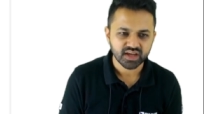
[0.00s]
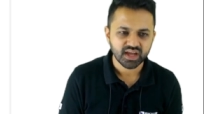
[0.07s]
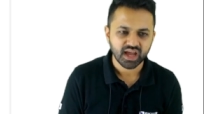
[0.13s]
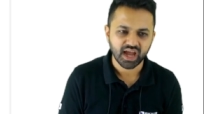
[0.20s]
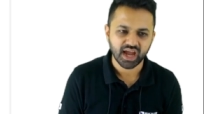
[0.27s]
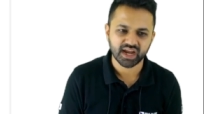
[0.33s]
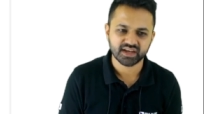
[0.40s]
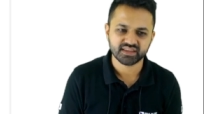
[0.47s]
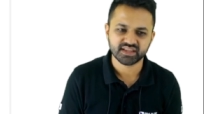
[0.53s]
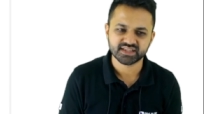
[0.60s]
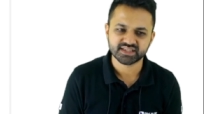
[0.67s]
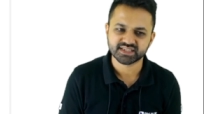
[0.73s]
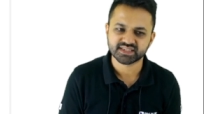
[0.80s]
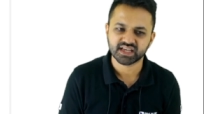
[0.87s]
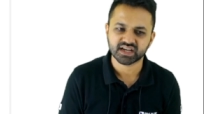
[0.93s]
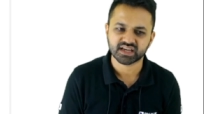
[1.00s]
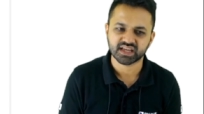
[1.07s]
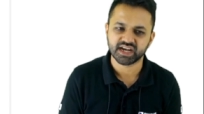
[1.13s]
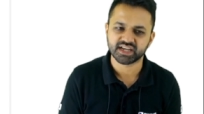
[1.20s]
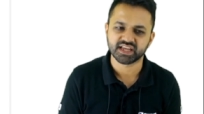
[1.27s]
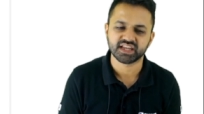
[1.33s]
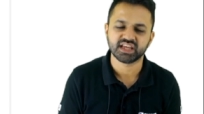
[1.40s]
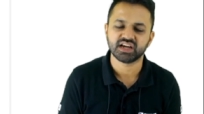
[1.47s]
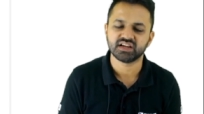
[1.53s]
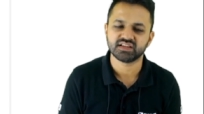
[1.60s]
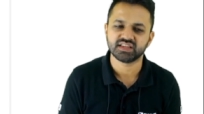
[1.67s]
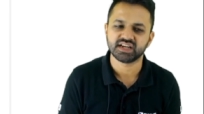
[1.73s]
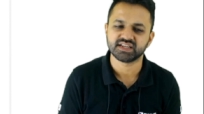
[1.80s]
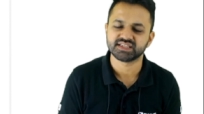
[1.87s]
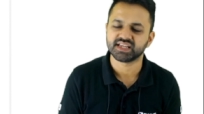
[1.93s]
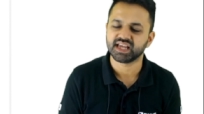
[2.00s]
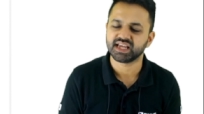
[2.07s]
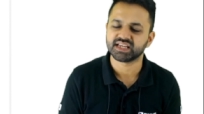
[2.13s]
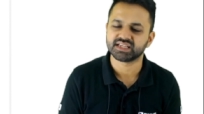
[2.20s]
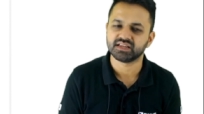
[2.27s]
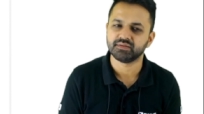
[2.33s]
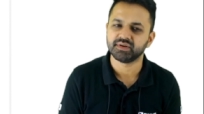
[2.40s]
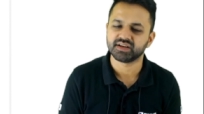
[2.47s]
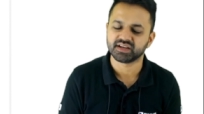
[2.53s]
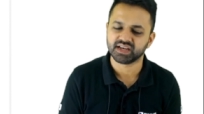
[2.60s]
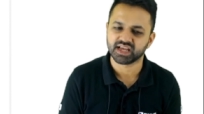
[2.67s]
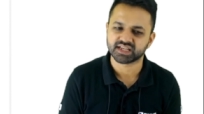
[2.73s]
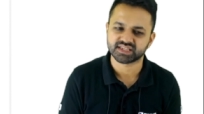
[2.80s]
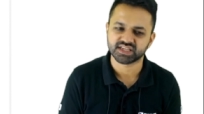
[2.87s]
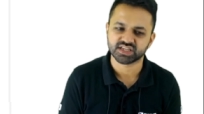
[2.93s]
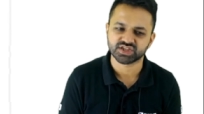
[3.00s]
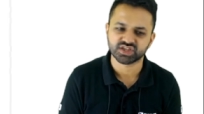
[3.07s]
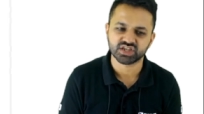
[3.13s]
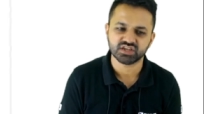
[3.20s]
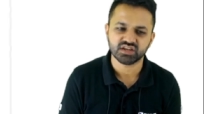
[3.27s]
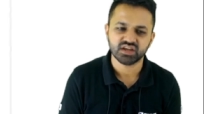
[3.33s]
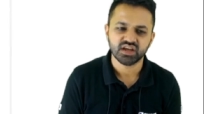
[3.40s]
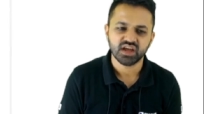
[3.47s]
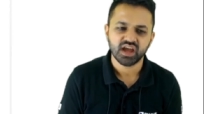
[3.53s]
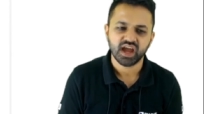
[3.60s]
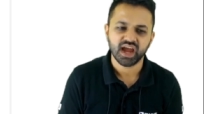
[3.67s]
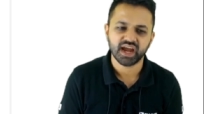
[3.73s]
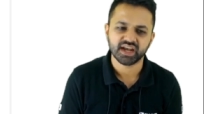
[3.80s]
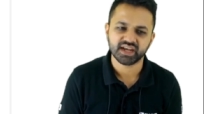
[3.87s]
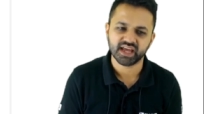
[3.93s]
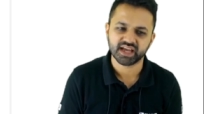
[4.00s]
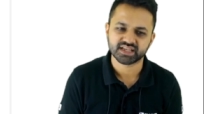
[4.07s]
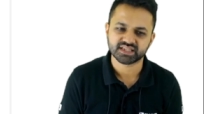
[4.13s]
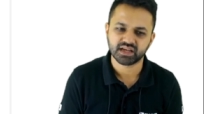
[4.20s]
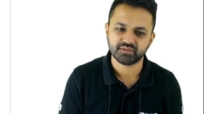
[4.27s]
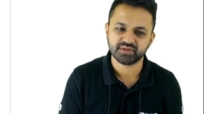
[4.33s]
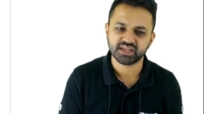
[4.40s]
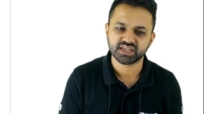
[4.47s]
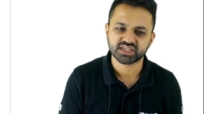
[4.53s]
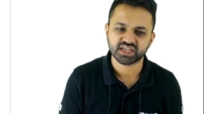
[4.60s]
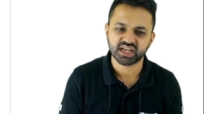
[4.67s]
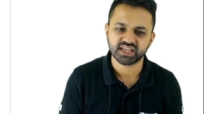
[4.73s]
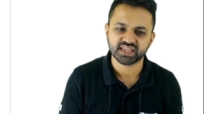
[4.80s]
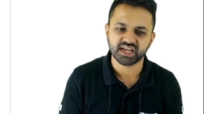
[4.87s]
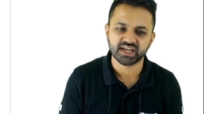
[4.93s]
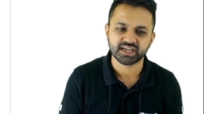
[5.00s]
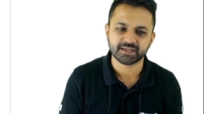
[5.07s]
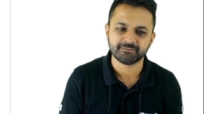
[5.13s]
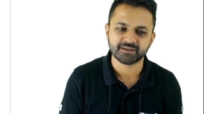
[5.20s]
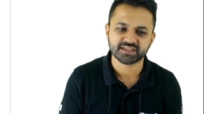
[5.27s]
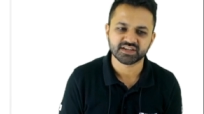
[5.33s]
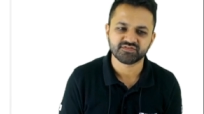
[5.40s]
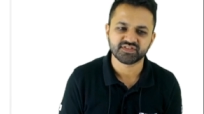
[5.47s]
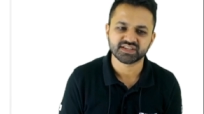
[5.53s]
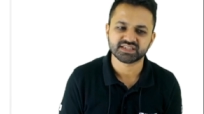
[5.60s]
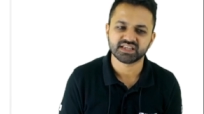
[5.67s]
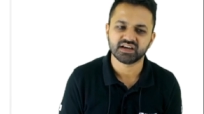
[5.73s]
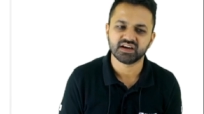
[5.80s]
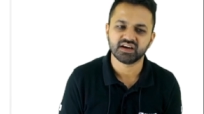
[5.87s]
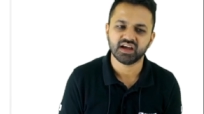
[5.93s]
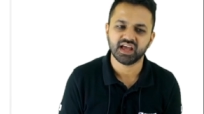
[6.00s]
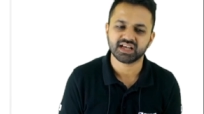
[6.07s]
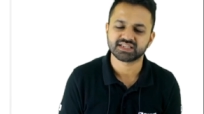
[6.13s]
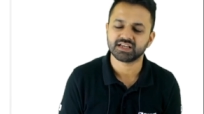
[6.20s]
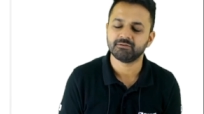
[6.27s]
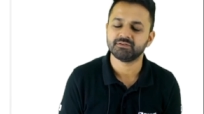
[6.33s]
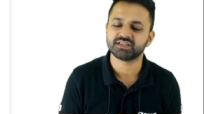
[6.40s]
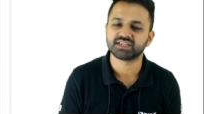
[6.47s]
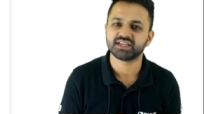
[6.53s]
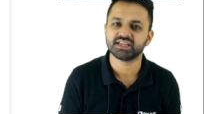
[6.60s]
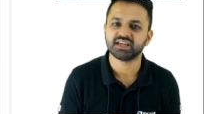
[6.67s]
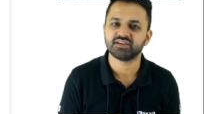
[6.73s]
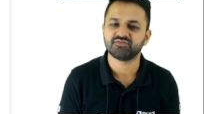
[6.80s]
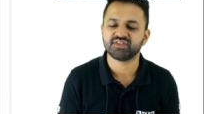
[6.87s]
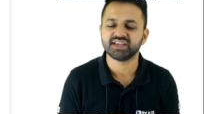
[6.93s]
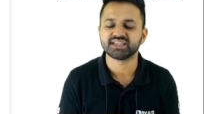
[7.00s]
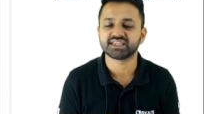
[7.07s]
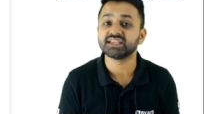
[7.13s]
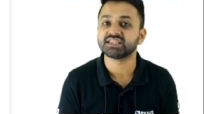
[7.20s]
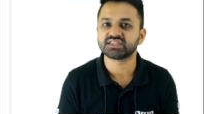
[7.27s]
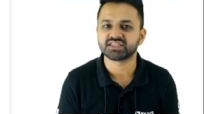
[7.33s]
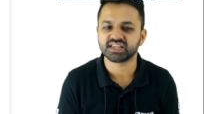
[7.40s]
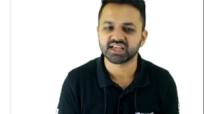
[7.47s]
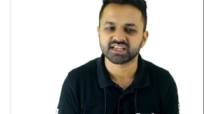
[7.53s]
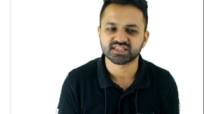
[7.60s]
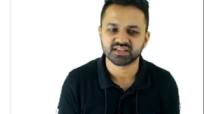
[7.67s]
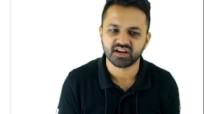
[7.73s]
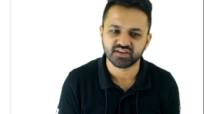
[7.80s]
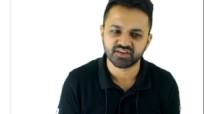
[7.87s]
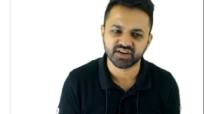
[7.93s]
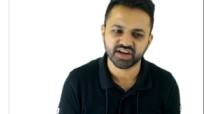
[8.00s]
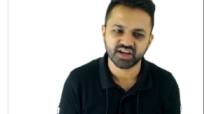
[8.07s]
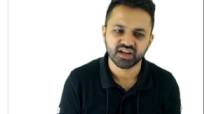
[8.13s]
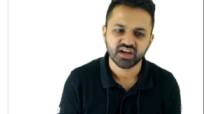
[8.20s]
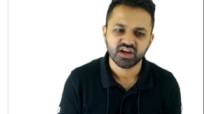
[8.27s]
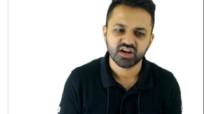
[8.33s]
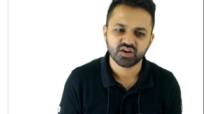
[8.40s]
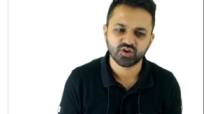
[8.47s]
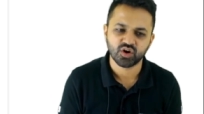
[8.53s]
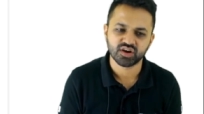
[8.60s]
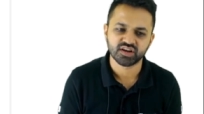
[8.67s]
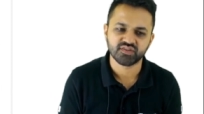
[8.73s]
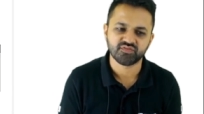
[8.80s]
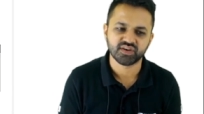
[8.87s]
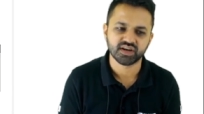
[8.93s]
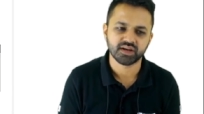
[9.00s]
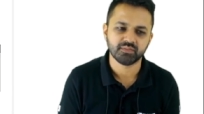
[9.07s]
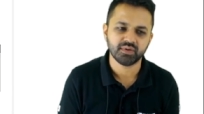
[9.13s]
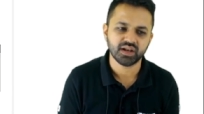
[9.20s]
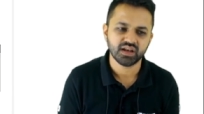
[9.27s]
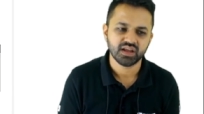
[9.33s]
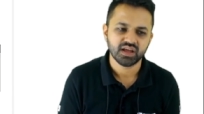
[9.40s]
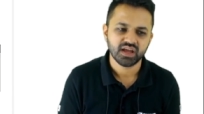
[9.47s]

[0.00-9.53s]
And this is the criteria that is age limit relaxation and examination and the intimation fees the examination fees is 600 non-refundable